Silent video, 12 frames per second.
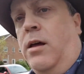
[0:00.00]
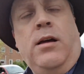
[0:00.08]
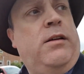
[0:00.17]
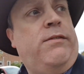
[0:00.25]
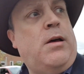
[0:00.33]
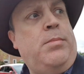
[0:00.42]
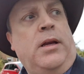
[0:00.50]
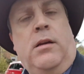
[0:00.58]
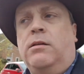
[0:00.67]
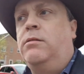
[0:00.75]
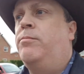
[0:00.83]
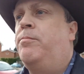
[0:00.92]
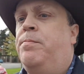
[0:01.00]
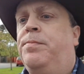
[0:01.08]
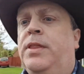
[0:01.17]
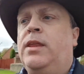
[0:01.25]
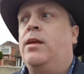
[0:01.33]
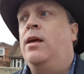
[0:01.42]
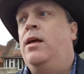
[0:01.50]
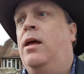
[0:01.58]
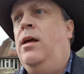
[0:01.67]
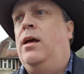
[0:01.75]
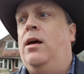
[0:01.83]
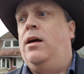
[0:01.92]
Earl of Abingdon.
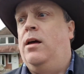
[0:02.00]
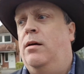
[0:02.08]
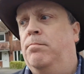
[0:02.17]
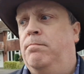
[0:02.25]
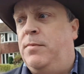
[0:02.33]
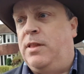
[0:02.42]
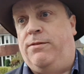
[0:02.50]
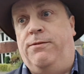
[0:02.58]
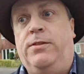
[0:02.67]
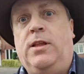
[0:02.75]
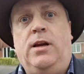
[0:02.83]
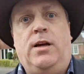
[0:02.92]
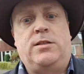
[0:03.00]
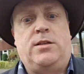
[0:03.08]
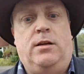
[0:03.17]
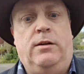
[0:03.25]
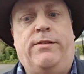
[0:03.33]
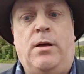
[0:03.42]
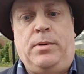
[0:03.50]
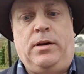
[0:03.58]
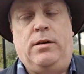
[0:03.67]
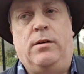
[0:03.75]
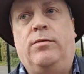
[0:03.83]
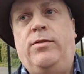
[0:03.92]
Um, the, the last Earl of
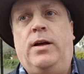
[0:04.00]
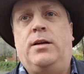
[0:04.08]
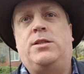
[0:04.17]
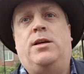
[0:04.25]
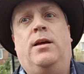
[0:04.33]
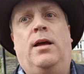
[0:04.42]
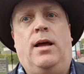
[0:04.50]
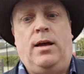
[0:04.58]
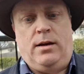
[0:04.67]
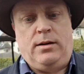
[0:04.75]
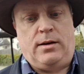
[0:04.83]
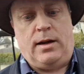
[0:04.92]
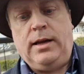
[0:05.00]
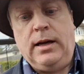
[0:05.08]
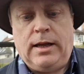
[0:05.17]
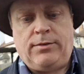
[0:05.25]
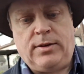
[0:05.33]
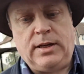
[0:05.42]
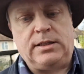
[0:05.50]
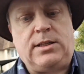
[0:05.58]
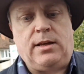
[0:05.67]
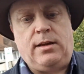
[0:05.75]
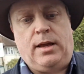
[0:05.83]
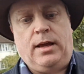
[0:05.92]
Abingdon, in fact, and he left
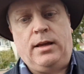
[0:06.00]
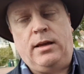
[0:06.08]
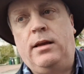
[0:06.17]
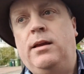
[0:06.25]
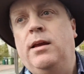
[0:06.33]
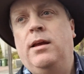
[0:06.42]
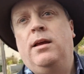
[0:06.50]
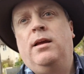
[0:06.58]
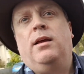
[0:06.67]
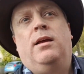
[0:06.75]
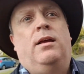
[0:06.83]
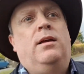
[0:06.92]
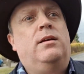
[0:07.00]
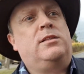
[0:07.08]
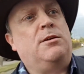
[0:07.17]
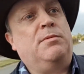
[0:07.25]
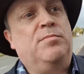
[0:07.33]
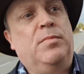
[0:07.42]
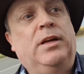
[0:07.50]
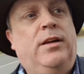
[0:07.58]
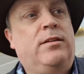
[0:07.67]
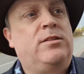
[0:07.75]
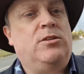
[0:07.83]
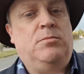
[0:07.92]
it a sum of
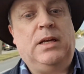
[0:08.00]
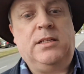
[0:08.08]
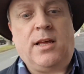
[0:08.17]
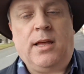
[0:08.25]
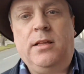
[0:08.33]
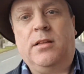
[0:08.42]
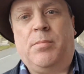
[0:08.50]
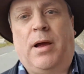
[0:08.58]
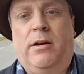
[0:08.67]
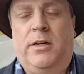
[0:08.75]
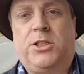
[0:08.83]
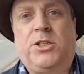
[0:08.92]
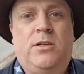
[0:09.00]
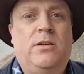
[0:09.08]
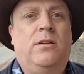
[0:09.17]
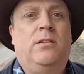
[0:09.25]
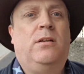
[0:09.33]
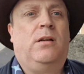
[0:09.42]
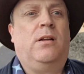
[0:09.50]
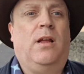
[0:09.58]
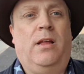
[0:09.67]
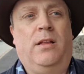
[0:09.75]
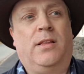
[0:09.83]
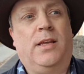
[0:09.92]
money to maintain the parish
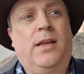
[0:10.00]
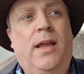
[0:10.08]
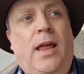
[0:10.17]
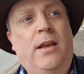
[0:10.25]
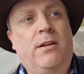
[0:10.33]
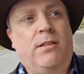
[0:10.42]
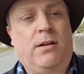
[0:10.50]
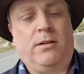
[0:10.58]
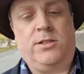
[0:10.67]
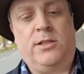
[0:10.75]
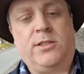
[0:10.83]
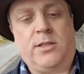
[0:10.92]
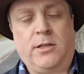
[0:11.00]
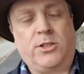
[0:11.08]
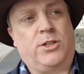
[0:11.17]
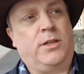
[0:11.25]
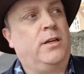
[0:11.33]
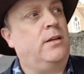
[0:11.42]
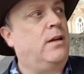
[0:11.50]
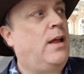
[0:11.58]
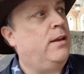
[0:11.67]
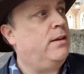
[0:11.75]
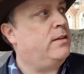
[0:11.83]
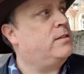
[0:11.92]
at the end of the 19th century, and,
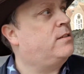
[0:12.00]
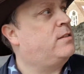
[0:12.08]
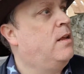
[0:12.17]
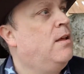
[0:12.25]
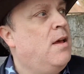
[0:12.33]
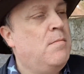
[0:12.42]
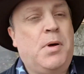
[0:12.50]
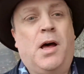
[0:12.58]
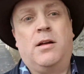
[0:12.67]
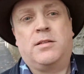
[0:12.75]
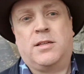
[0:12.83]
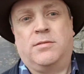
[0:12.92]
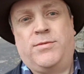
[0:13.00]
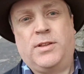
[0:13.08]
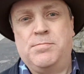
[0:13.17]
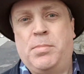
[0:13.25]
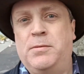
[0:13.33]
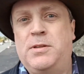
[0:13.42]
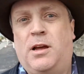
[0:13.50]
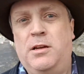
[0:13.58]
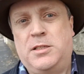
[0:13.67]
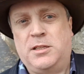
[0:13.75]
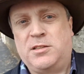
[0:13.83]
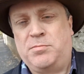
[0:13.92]
and it's part of the
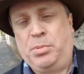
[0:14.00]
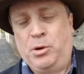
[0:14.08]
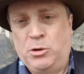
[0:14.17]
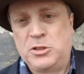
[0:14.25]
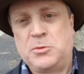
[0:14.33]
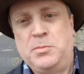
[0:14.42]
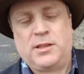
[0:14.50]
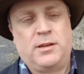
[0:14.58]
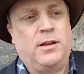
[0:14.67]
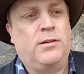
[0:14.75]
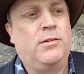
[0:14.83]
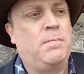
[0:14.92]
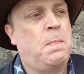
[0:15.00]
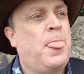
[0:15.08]
Diocese of Portsmouth now.